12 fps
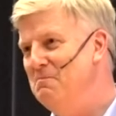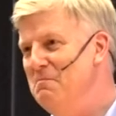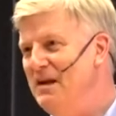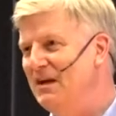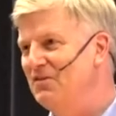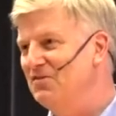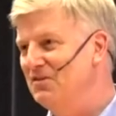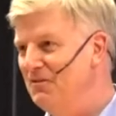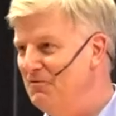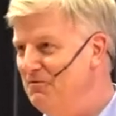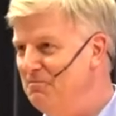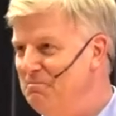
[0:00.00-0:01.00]
the mix
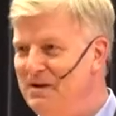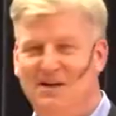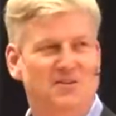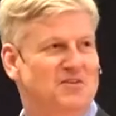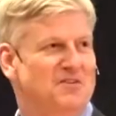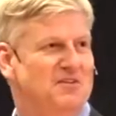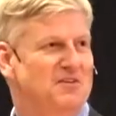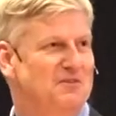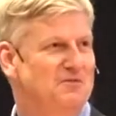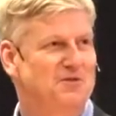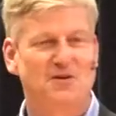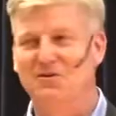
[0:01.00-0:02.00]
of patients is,
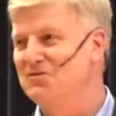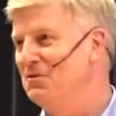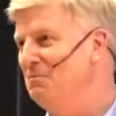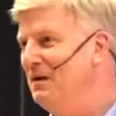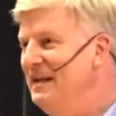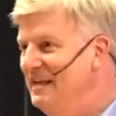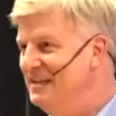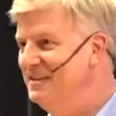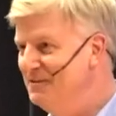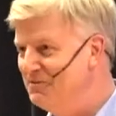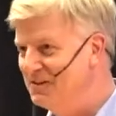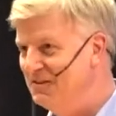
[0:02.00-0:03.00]
of course, completely
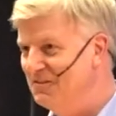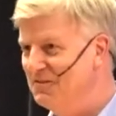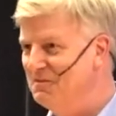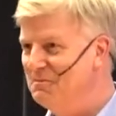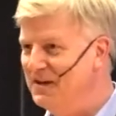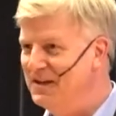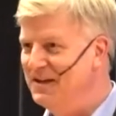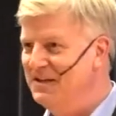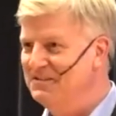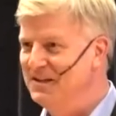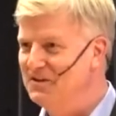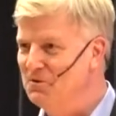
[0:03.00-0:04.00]
different,
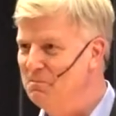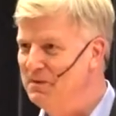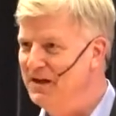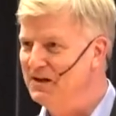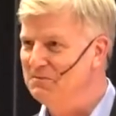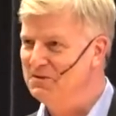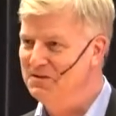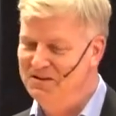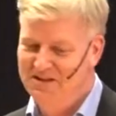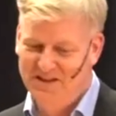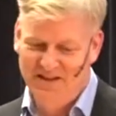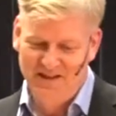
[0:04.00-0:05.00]
making it
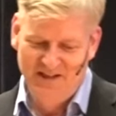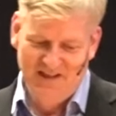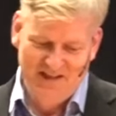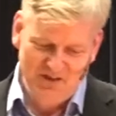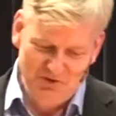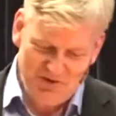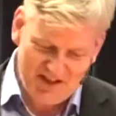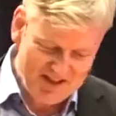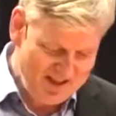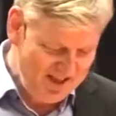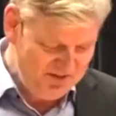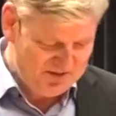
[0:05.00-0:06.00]
incomparable. You
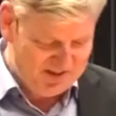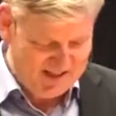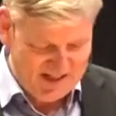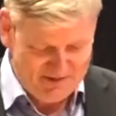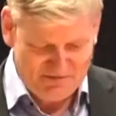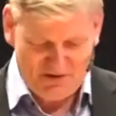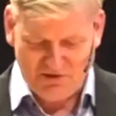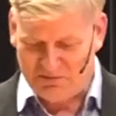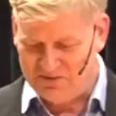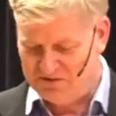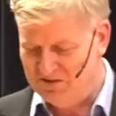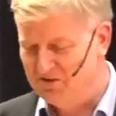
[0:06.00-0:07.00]
then even have
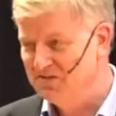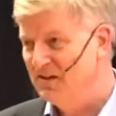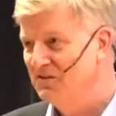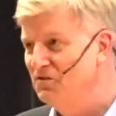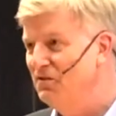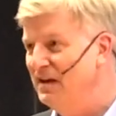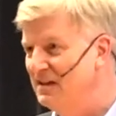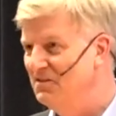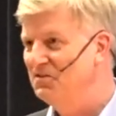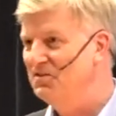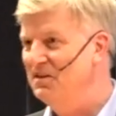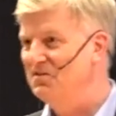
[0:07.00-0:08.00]
hospitals that trick
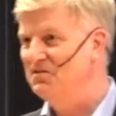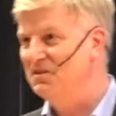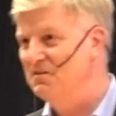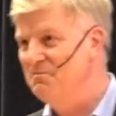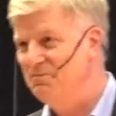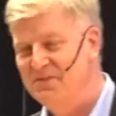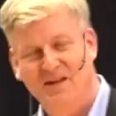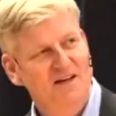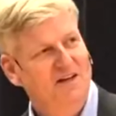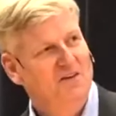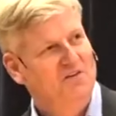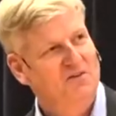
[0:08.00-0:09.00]
the system,
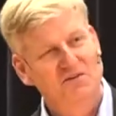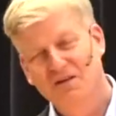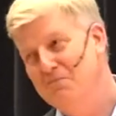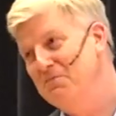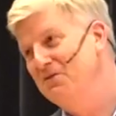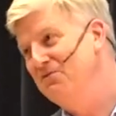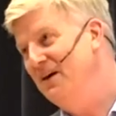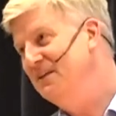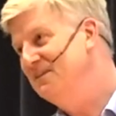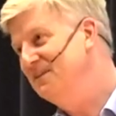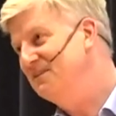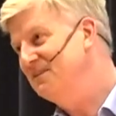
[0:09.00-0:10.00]
so they
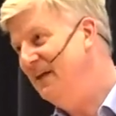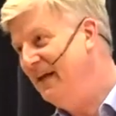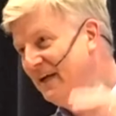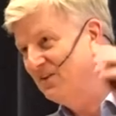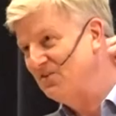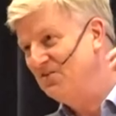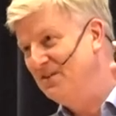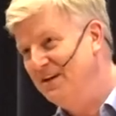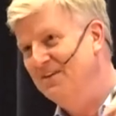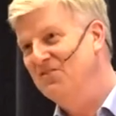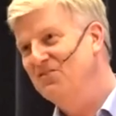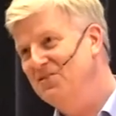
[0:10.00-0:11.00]
provide this
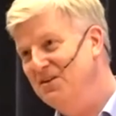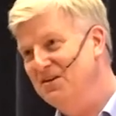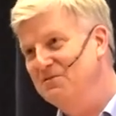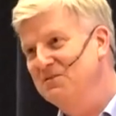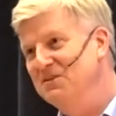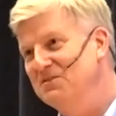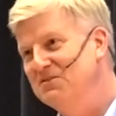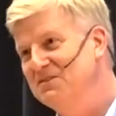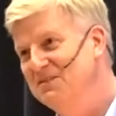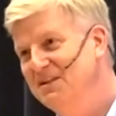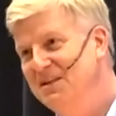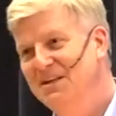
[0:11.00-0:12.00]
extra
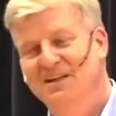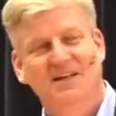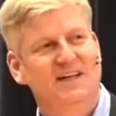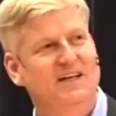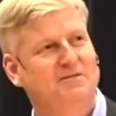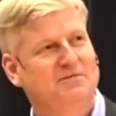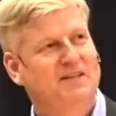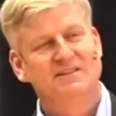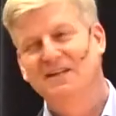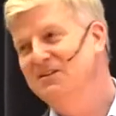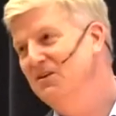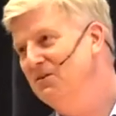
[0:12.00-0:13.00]
service. If
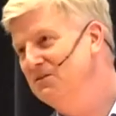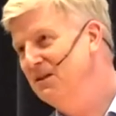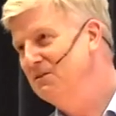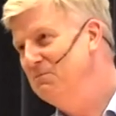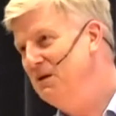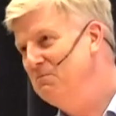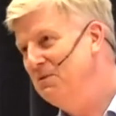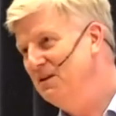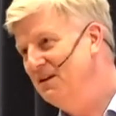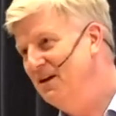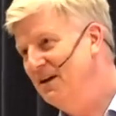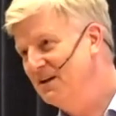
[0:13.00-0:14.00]
that they know that
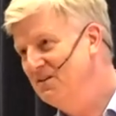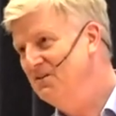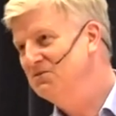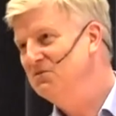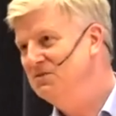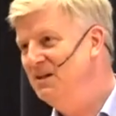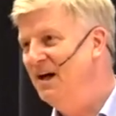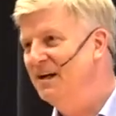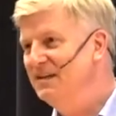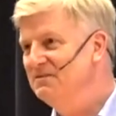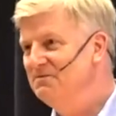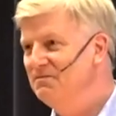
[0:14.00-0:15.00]
people are going to
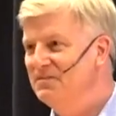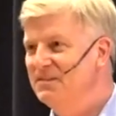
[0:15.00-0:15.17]
die,